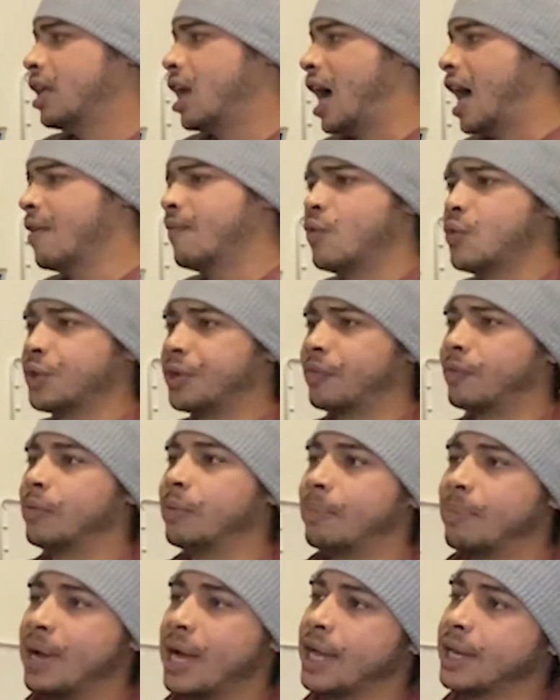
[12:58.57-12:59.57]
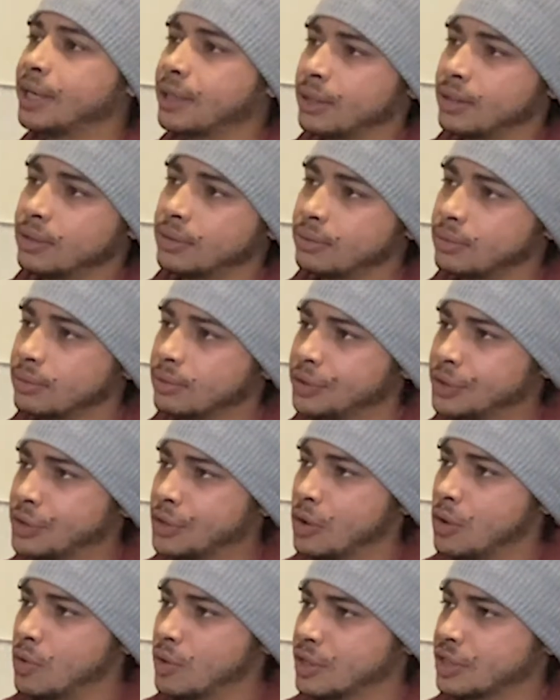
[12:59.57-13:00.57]
I voted for Biden, you
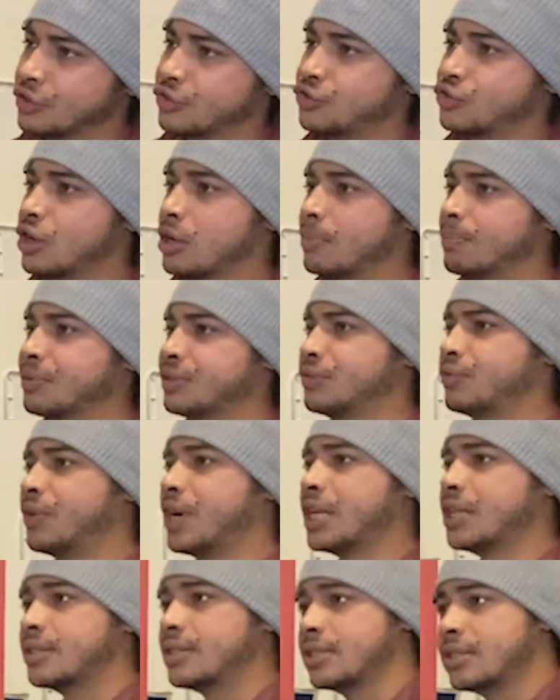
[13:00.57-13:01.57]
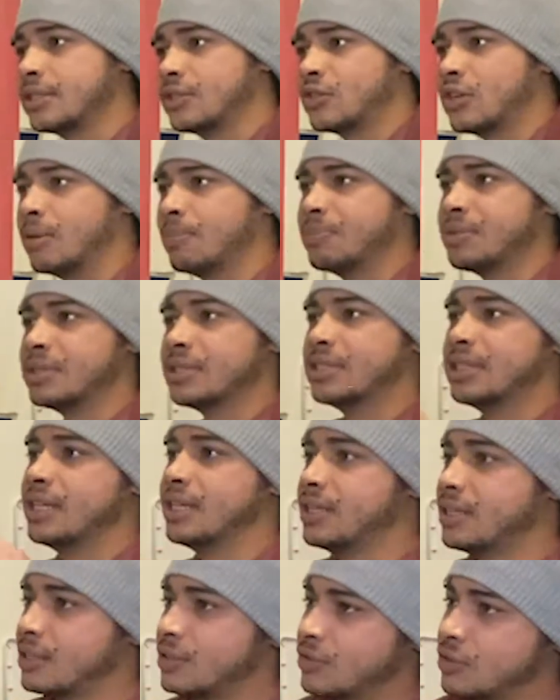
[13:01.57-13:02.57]
know, because Trump is racist, Trump is
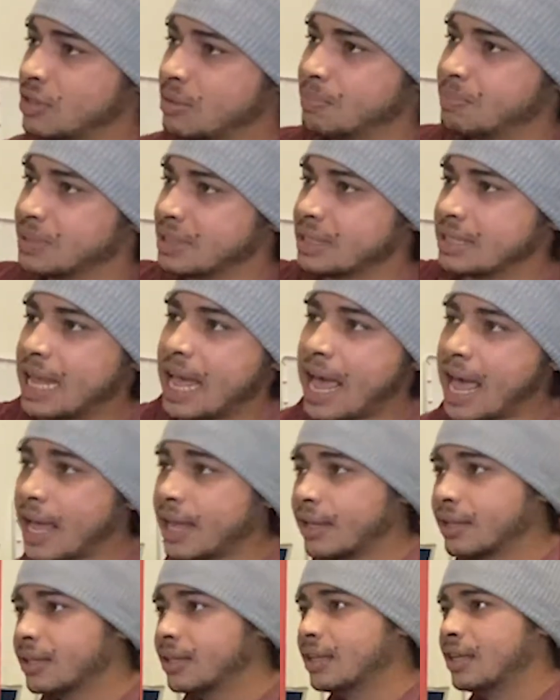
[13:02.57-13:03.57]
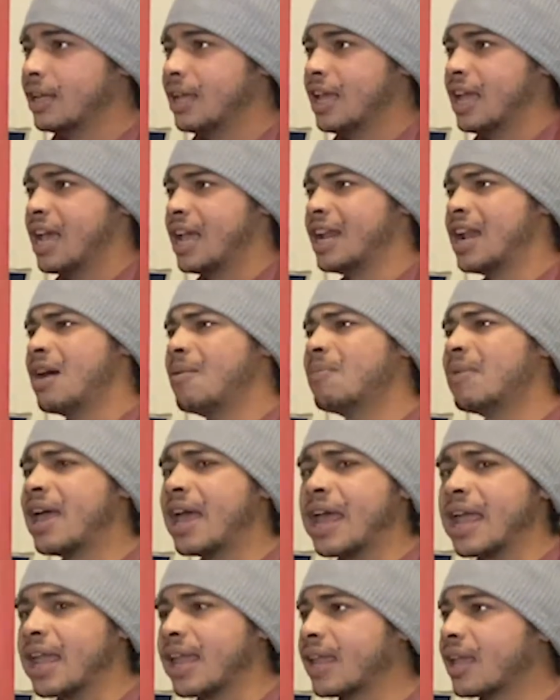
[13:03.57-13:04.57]
this, Trump is that. And I'm
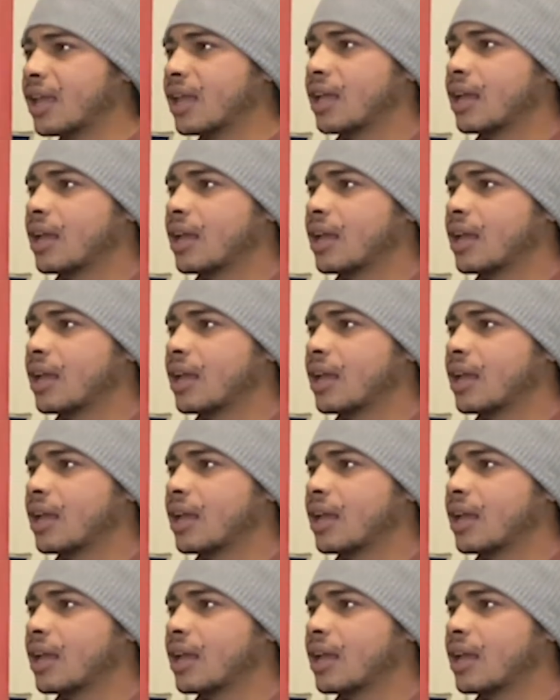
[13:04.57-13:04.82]
like,